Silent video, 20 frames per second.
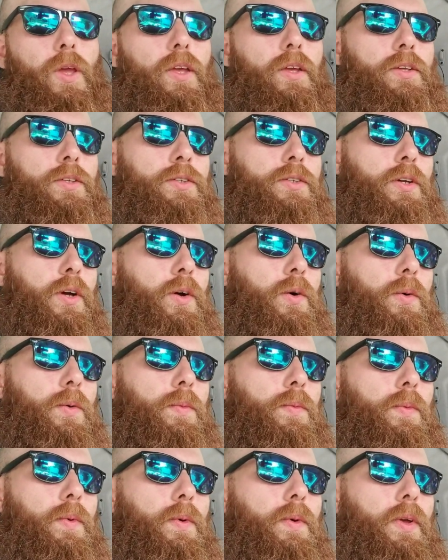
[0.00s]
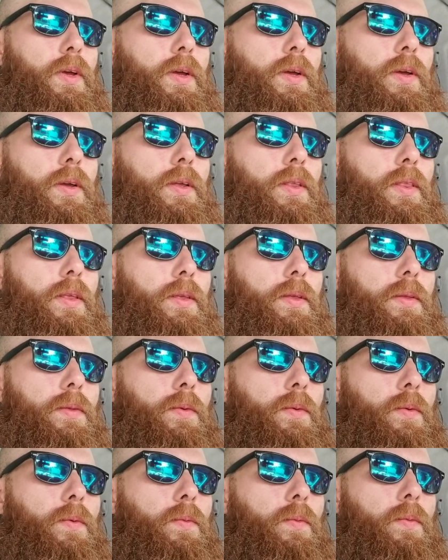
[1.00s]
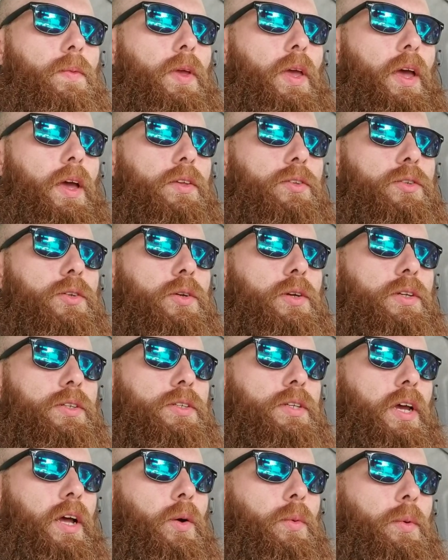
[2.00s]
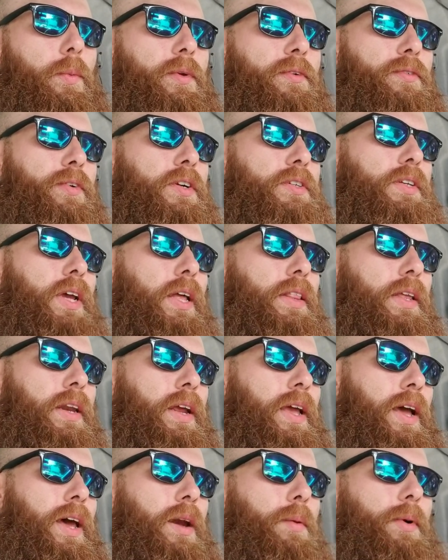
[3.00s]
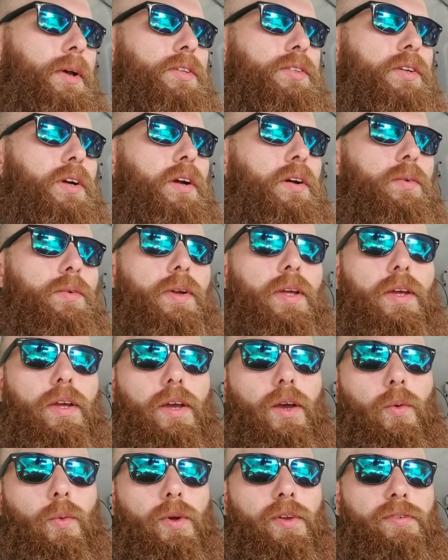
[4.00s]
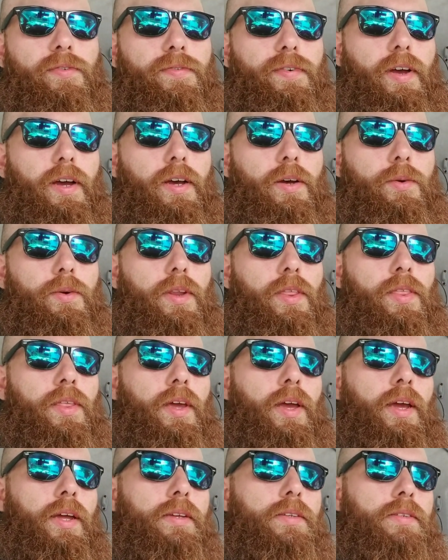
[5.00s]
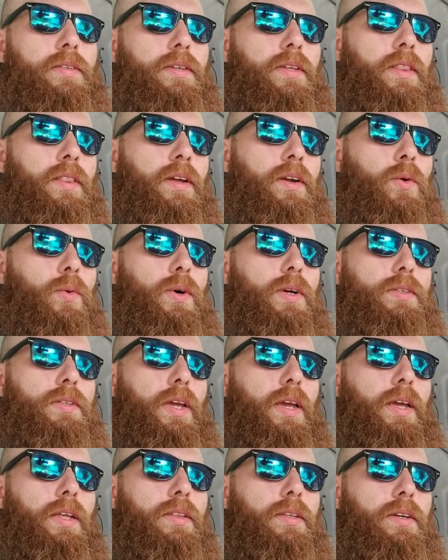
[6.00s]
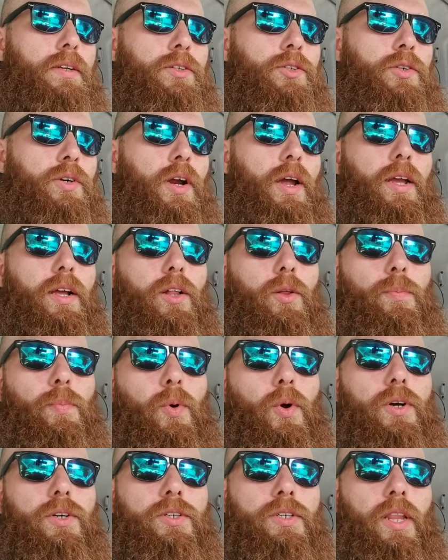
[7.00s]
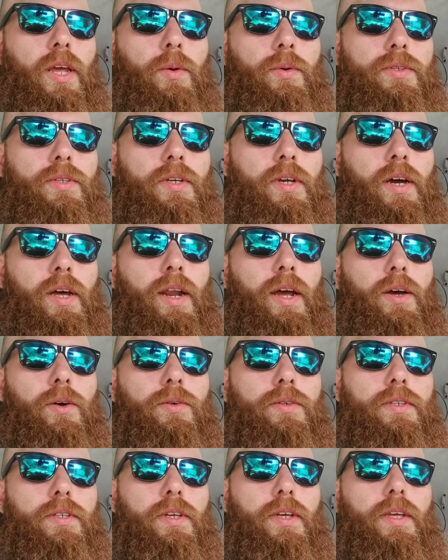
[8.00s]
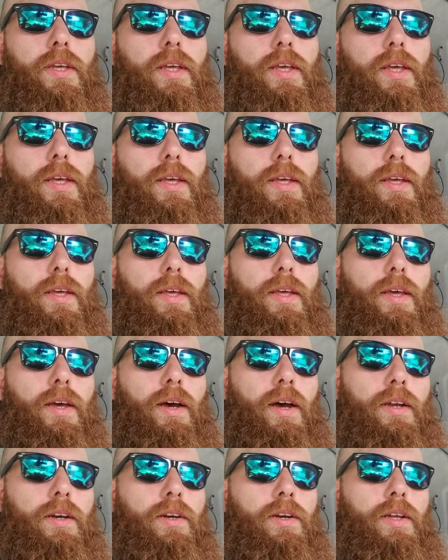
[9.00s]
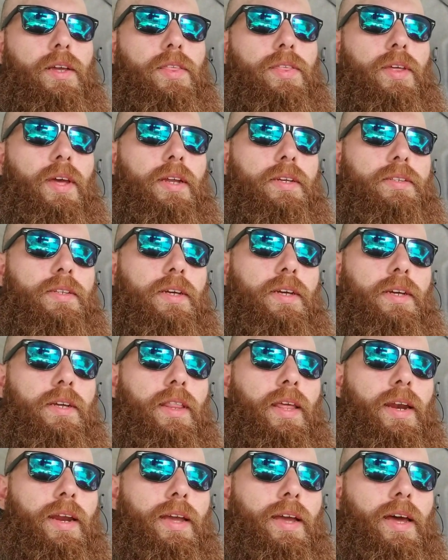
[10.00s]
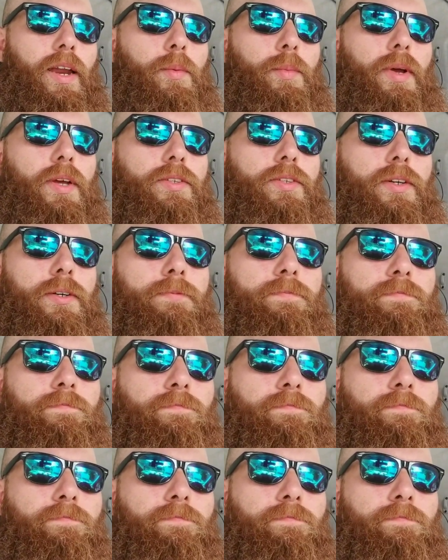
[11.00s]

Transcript: So as you could tell, when we first got that economizer out, we found that there was a little triangle portion that was cut out underneath that, that economizer.